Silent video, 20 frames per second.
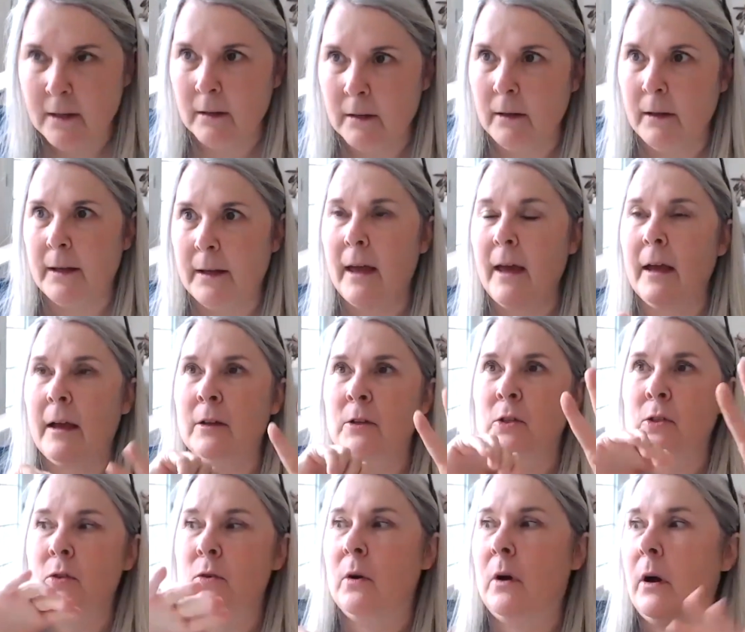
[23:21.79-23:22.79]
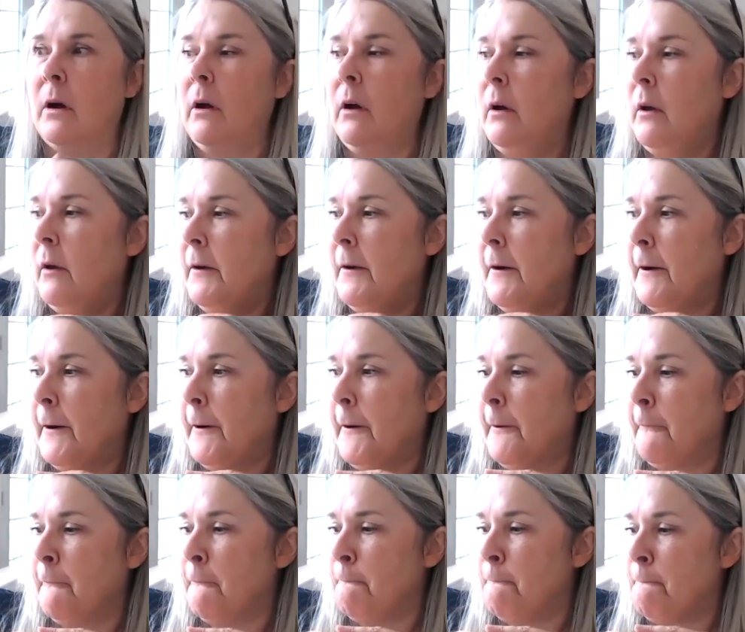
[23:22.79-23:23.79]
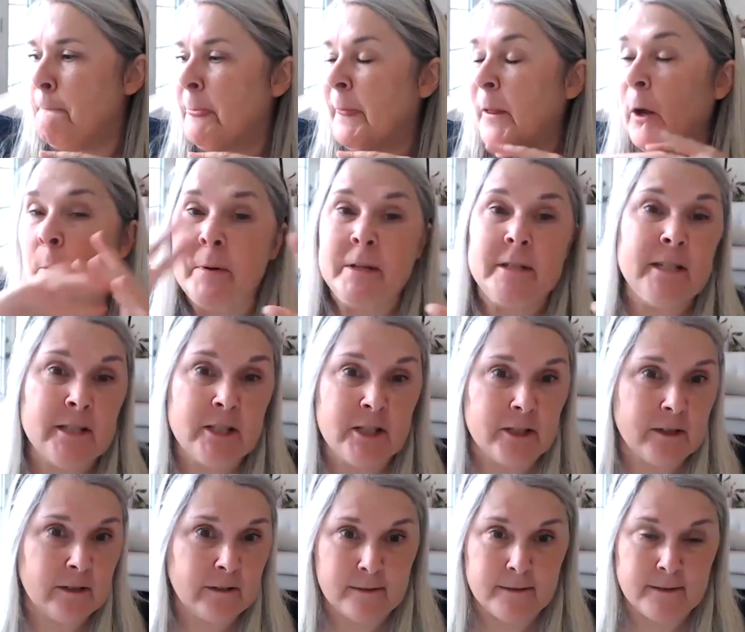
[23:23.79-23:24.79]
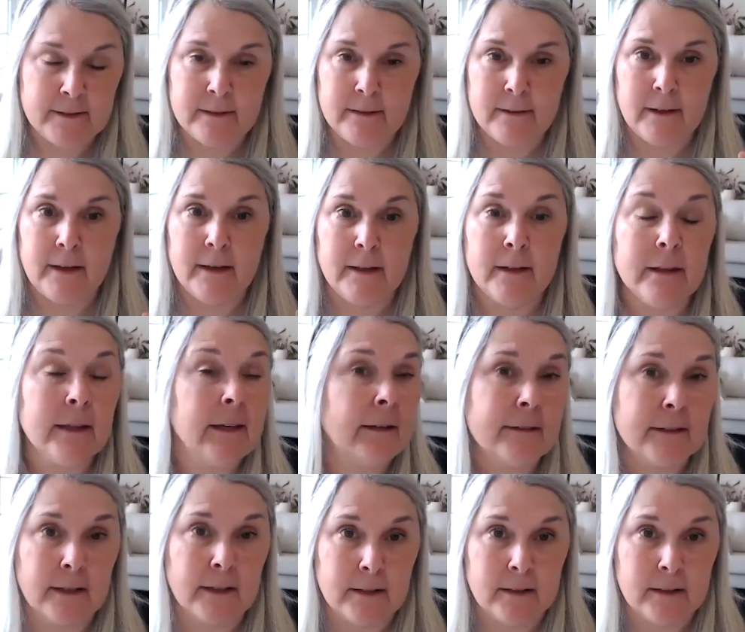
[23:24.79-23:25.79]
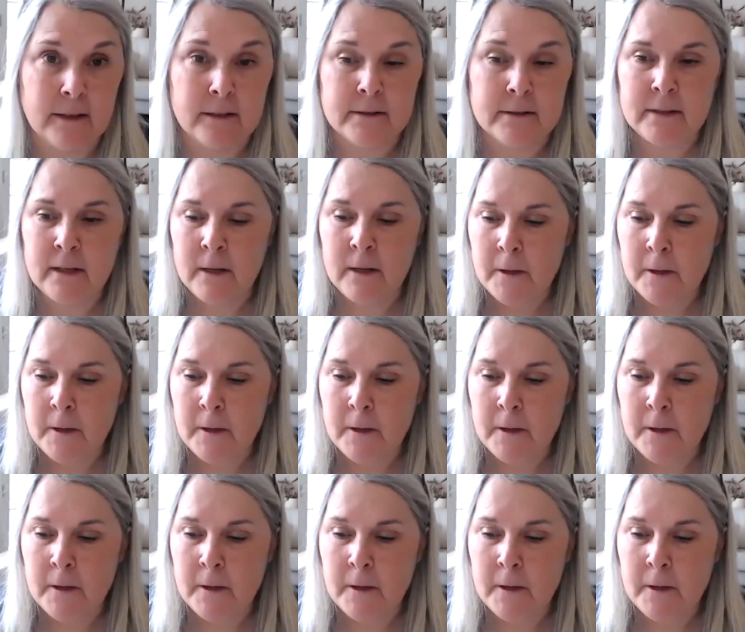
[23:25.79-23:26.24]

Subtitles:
like extra competitions and things like this.